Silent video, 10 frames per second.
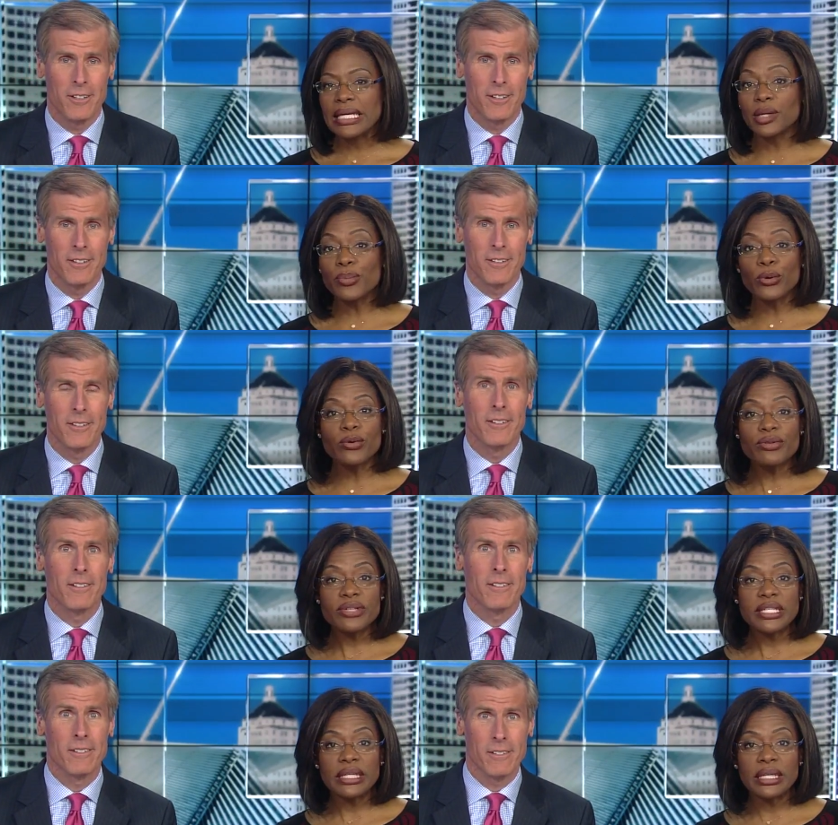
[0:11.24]
Speaker 1: It approved the
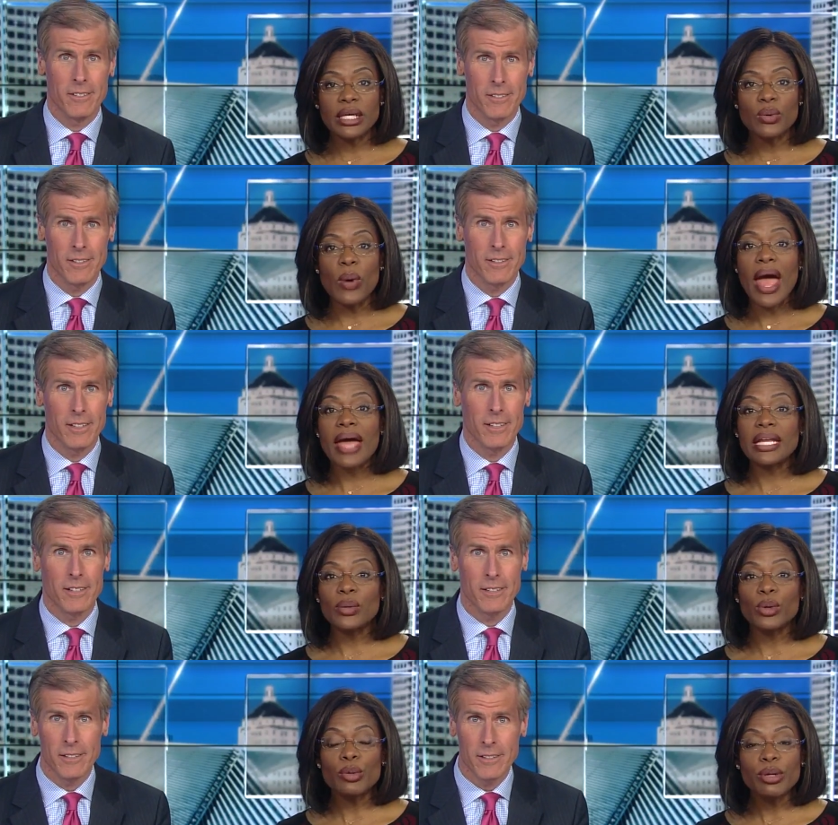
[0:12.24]
facility and
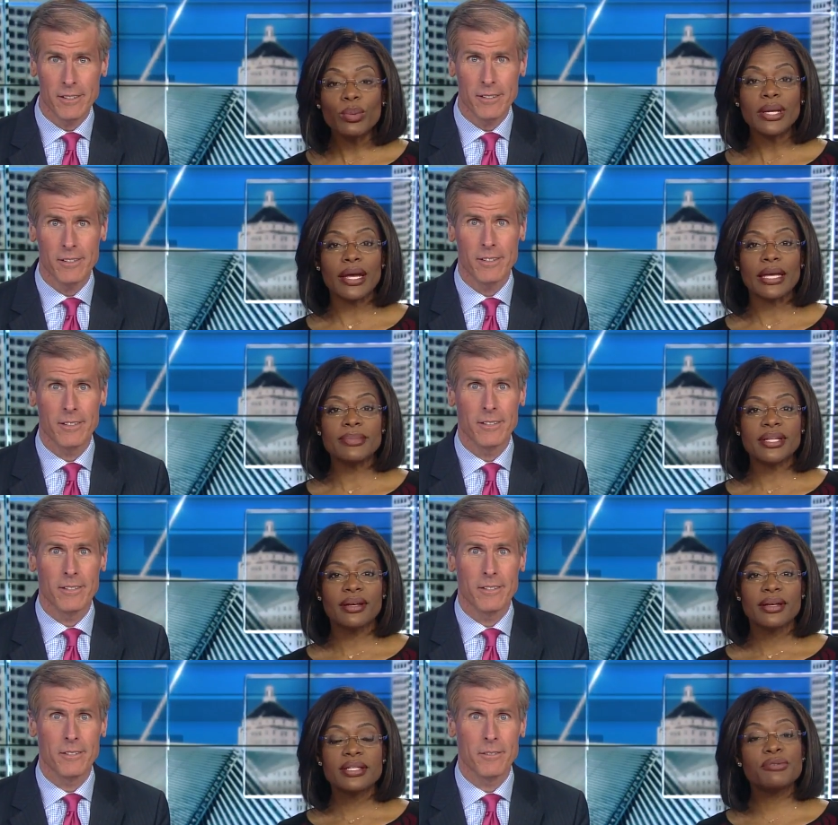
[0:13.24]
it will be renamed
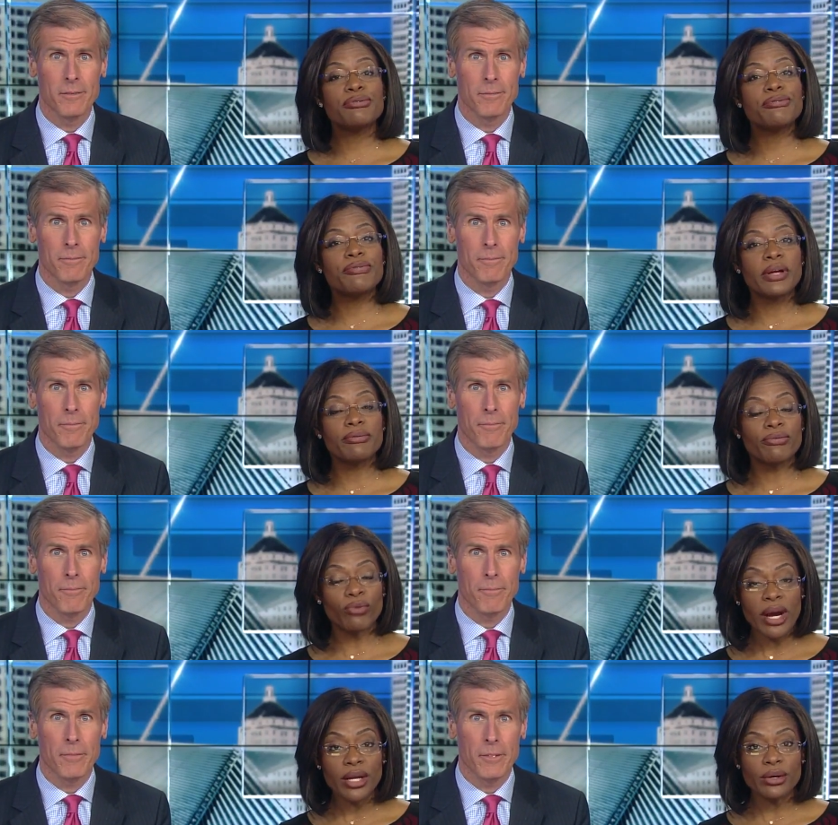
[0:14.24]
to
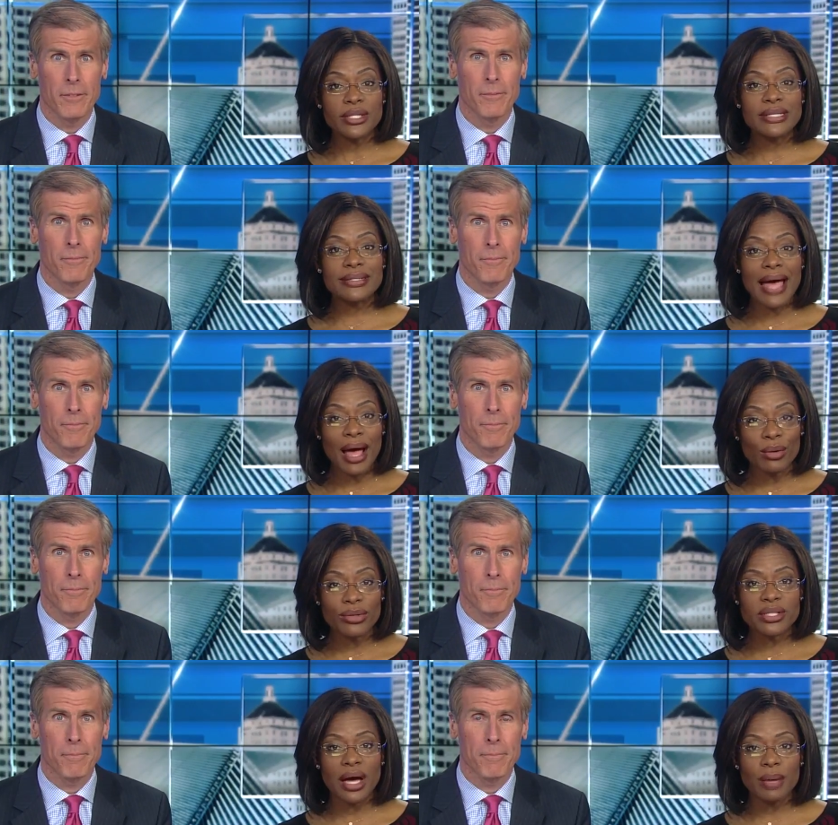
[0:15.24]
Froedtert
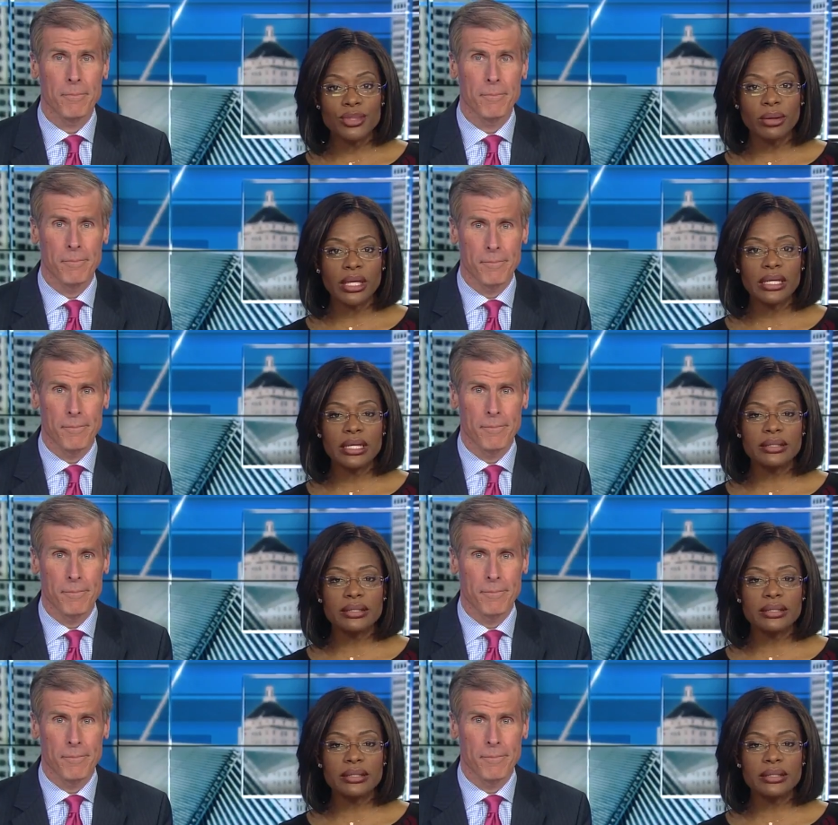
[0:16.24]
South. Tom Durian